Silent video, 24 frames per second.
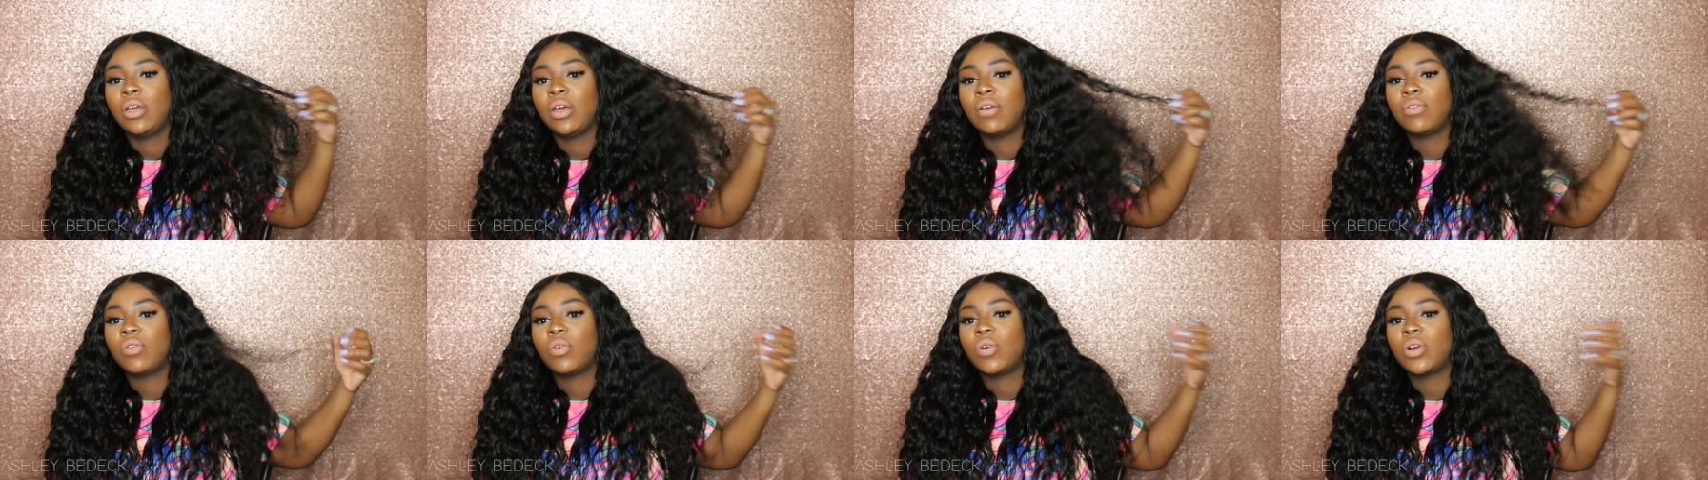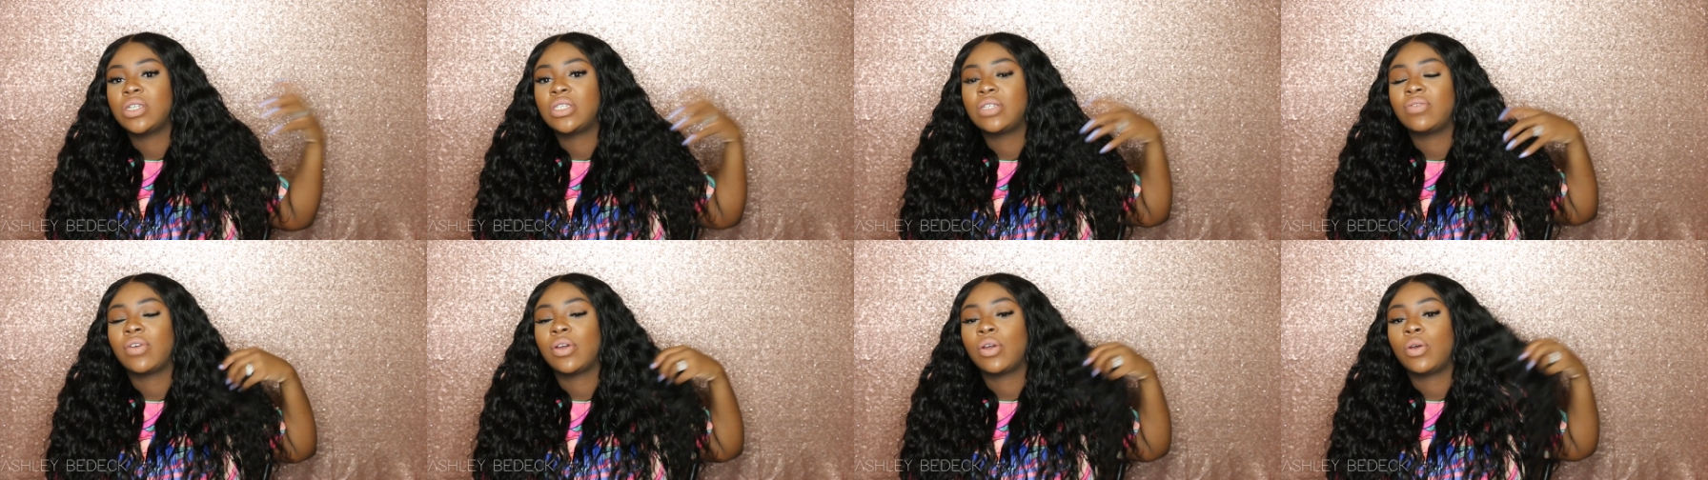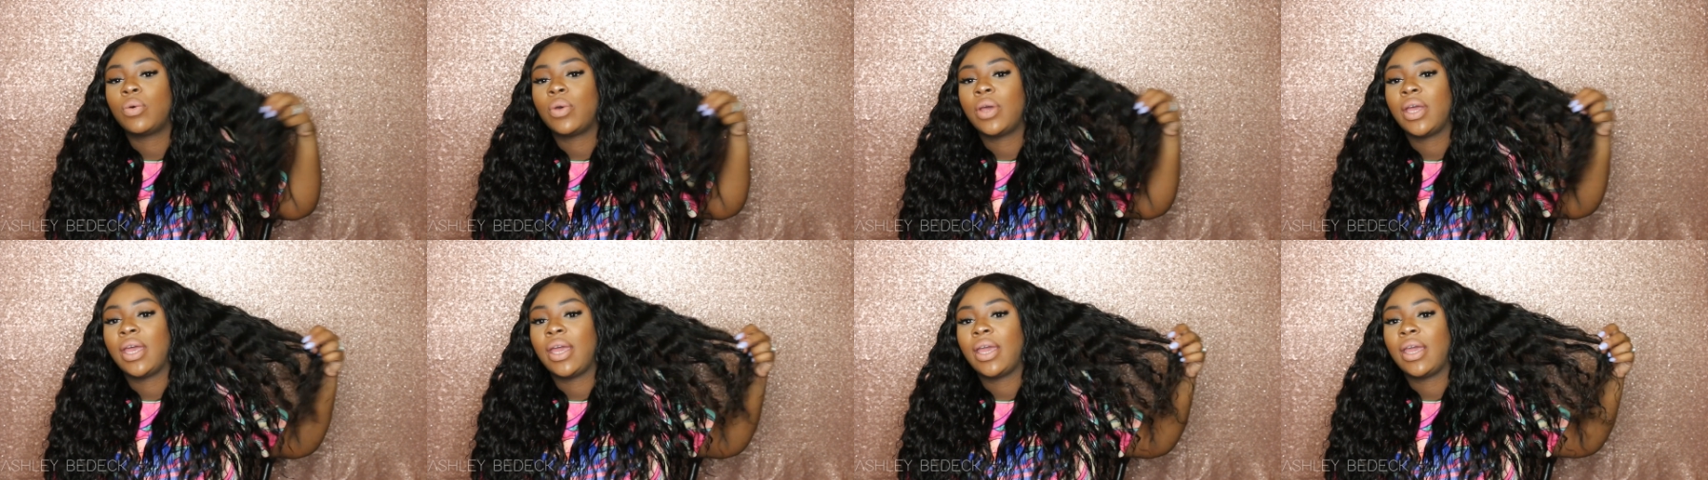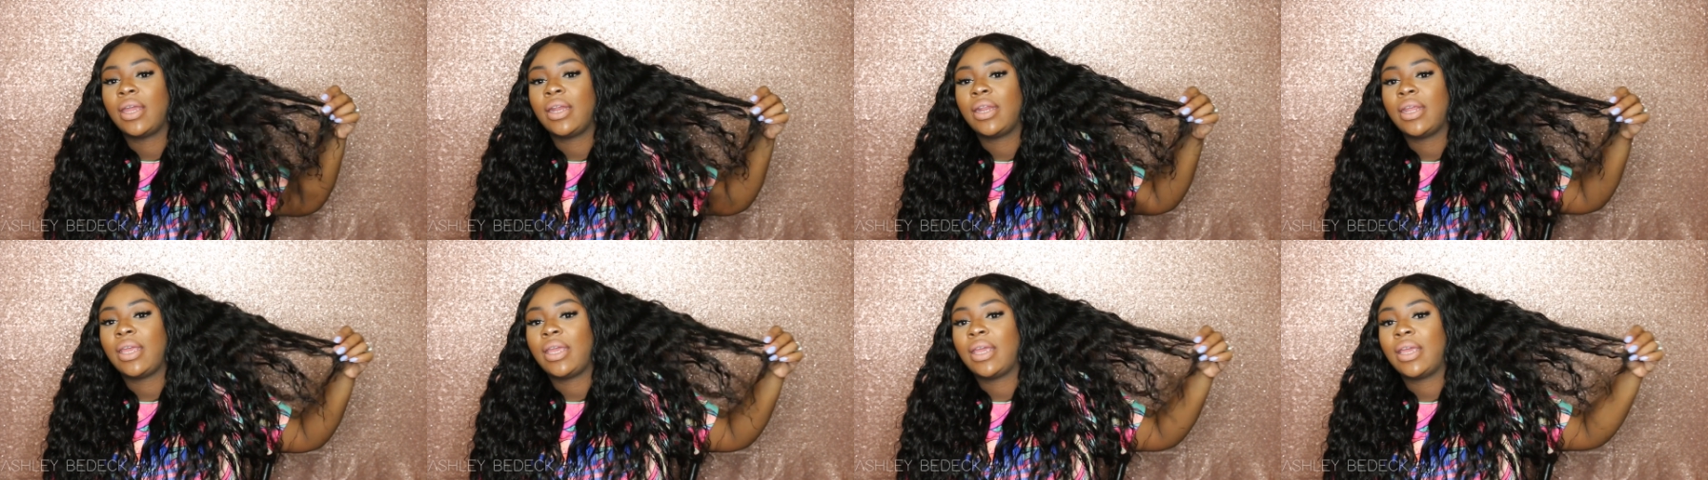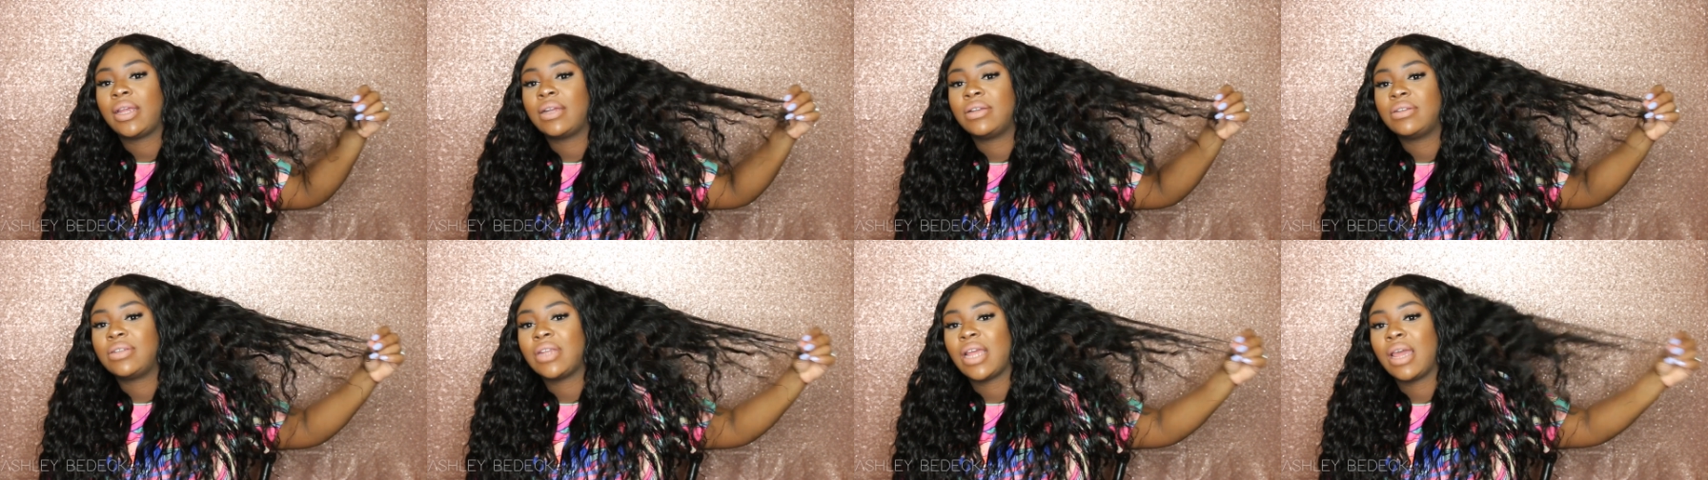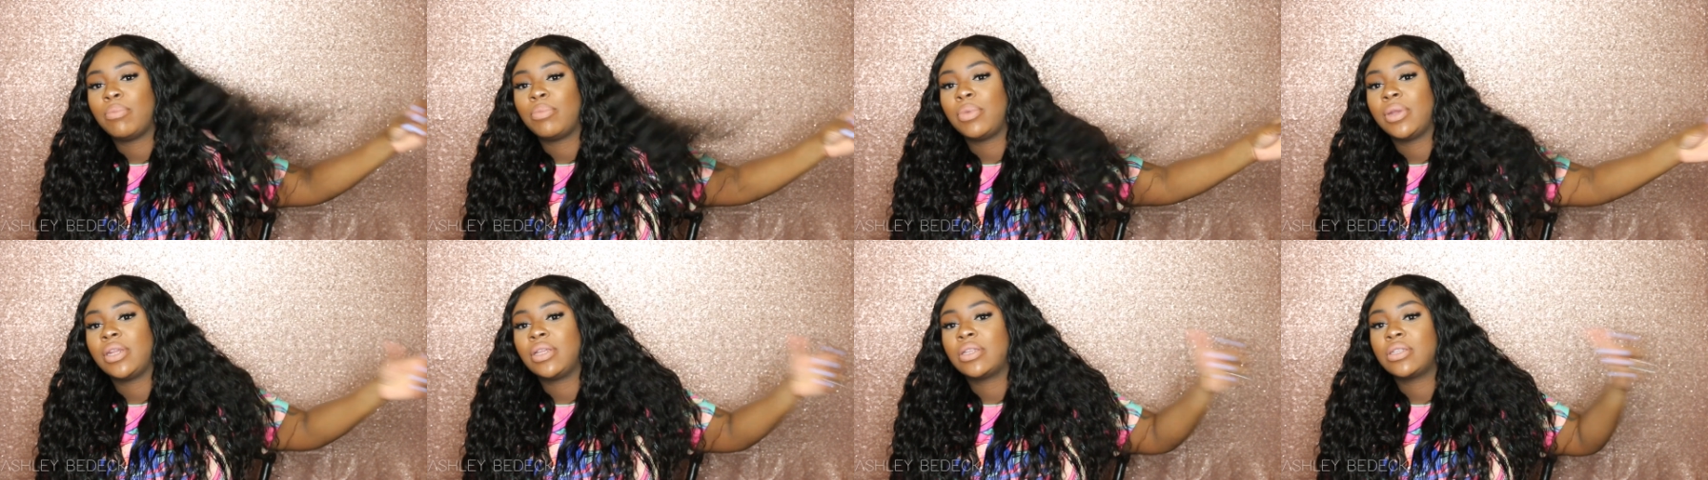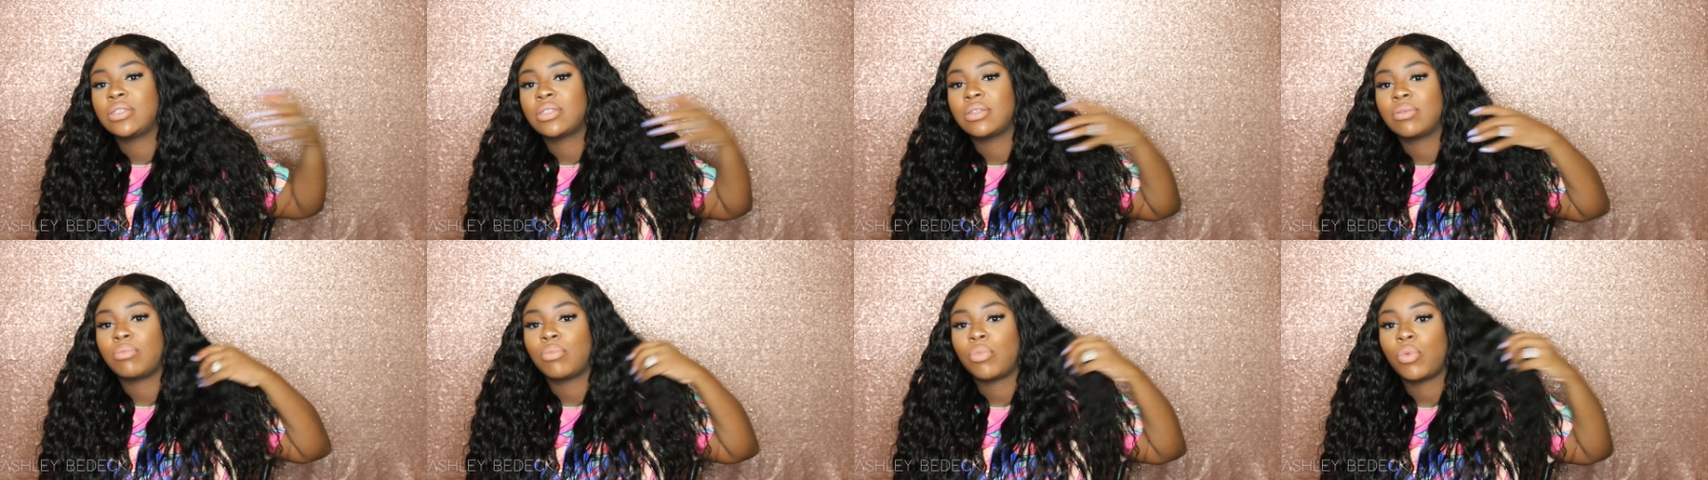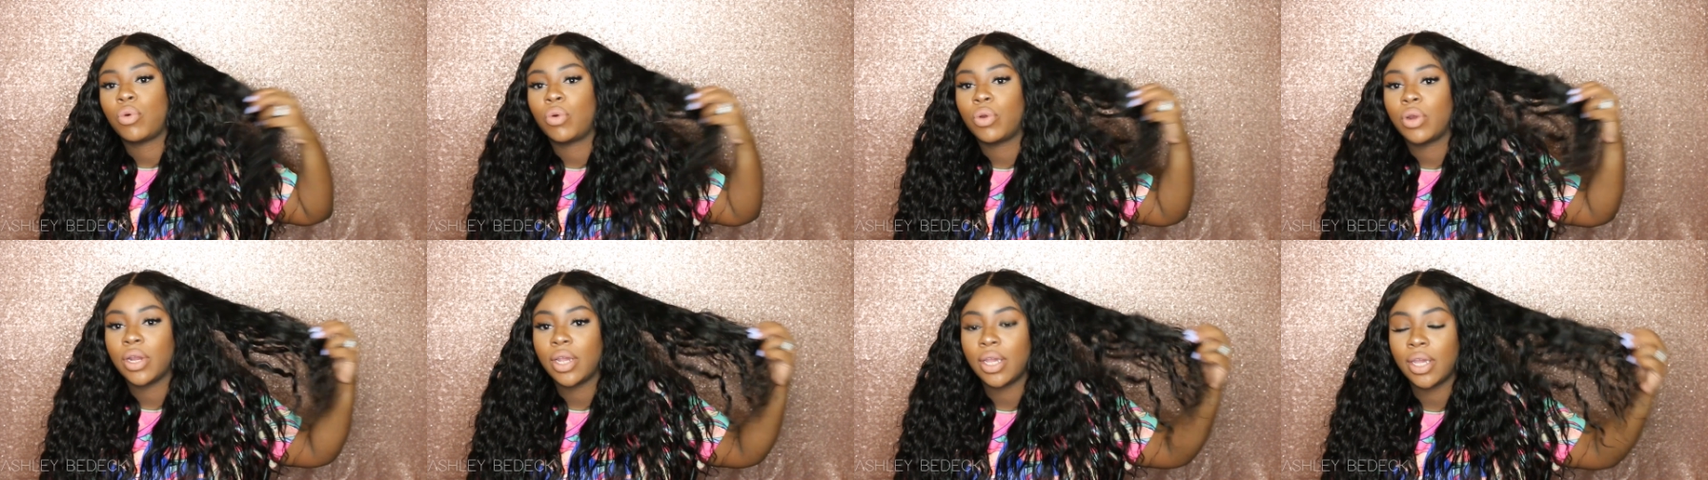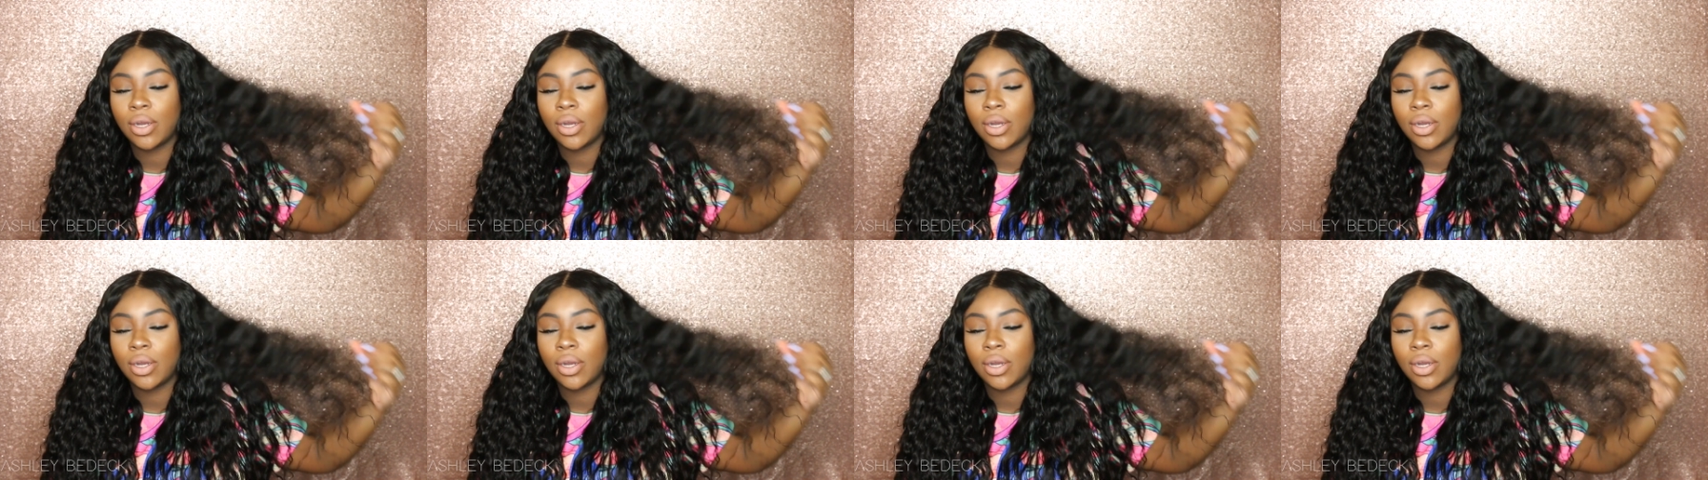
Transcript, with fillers: Of course, if I go ahead and dampen it some more,